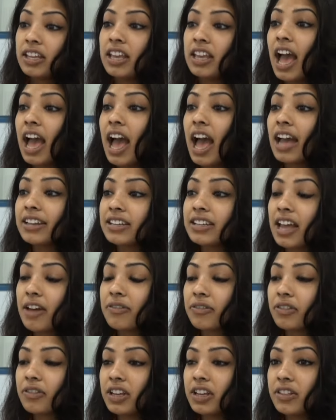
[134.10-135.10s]
Yeah, I
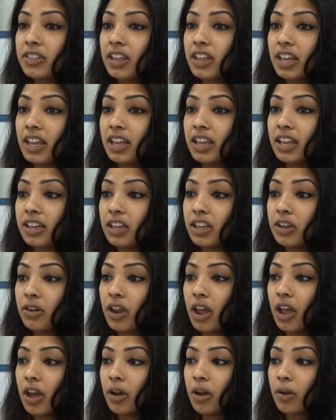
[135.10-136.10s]
definitely think, you
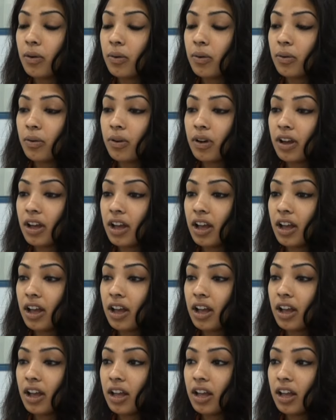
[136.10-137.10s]
know,
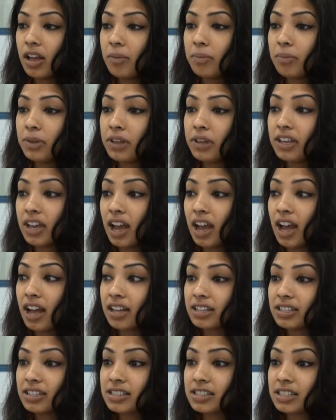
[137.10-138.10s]

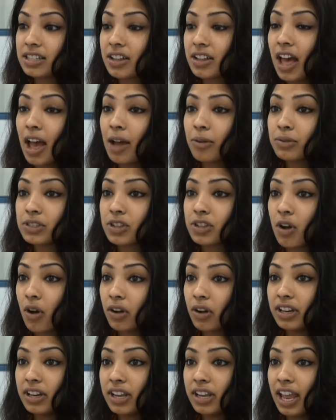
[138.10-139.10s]
because I was
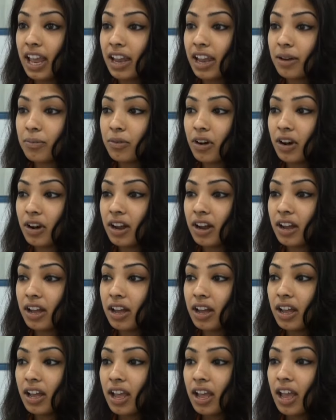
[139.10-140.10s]
on
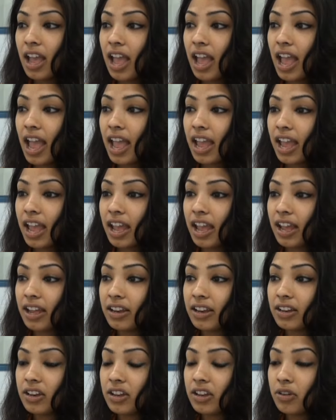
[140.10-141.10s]
camera,
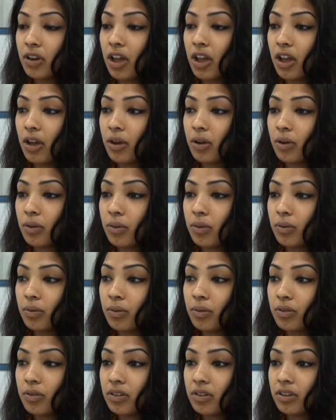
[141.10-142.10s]
and, you
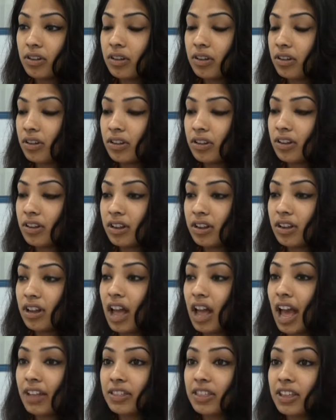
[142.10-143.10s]
know,
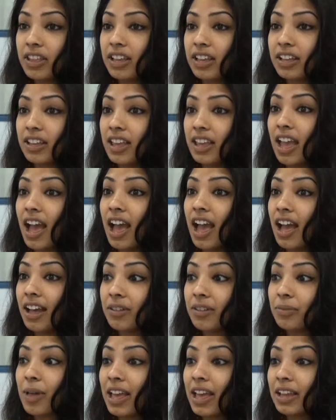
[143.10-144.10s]
I think,
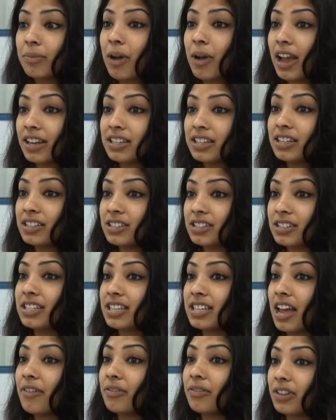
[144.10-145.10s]
yeah, like, my
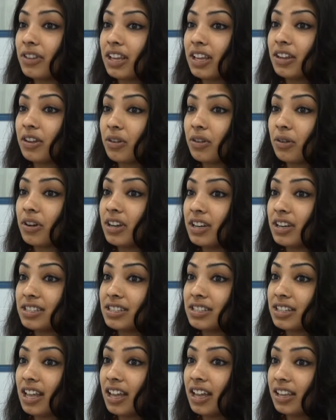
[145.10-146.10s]
addiction definitely
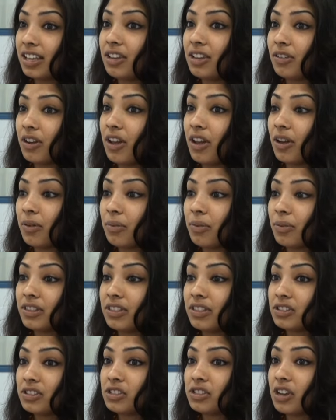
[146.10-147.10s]
increased, like, you know,
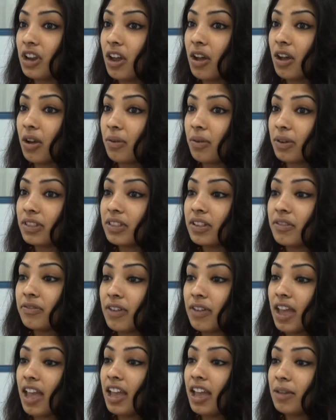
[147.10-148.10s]
with the show and the
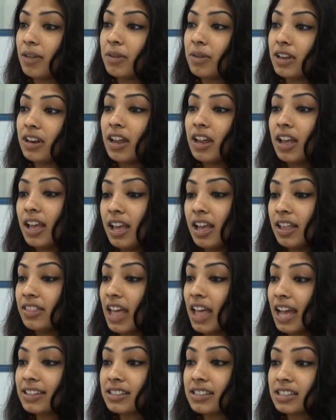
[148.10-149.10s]
fame. And
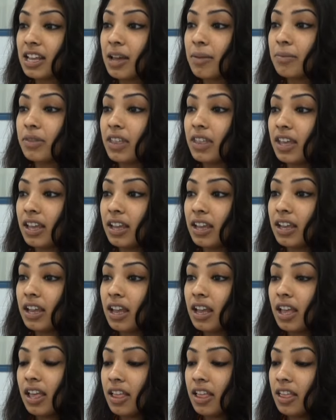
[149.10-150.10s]
that's
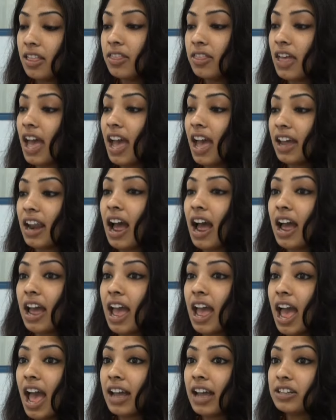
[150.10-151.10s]
something that I
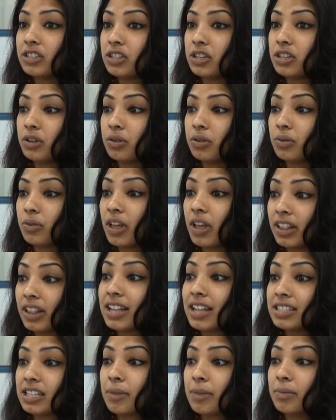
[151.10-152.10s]
had to, like,
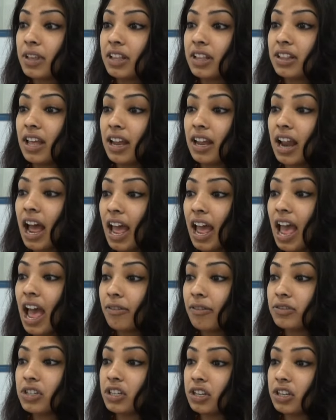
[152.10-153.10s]
that's something that I
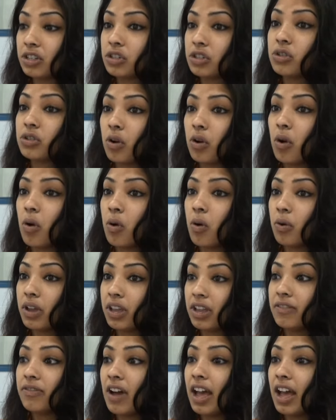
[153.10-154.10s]
have to control
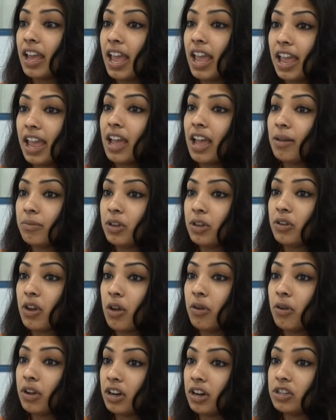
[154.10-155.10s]
if I am, you
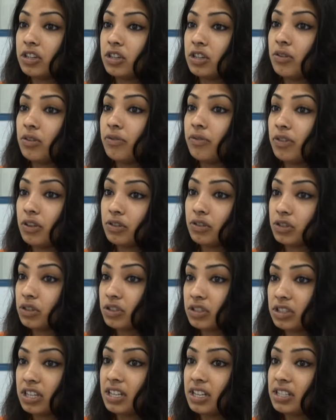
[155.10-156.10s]
know, going to do future
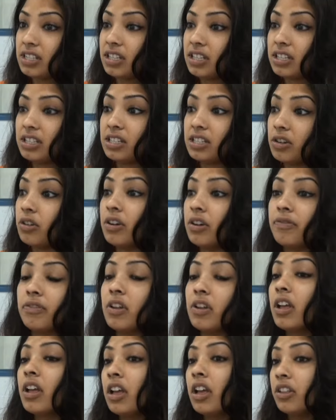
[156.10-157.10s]
seasons, or if
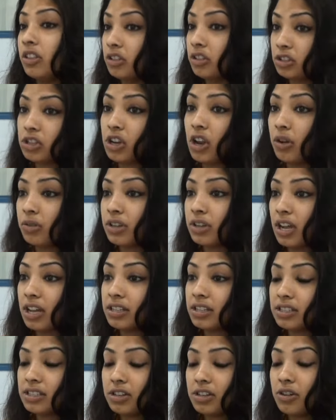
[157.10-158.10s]
the show
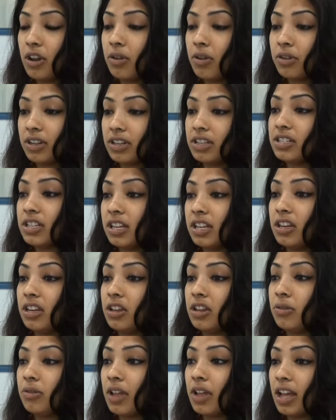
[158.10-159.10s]
does, you know, continue.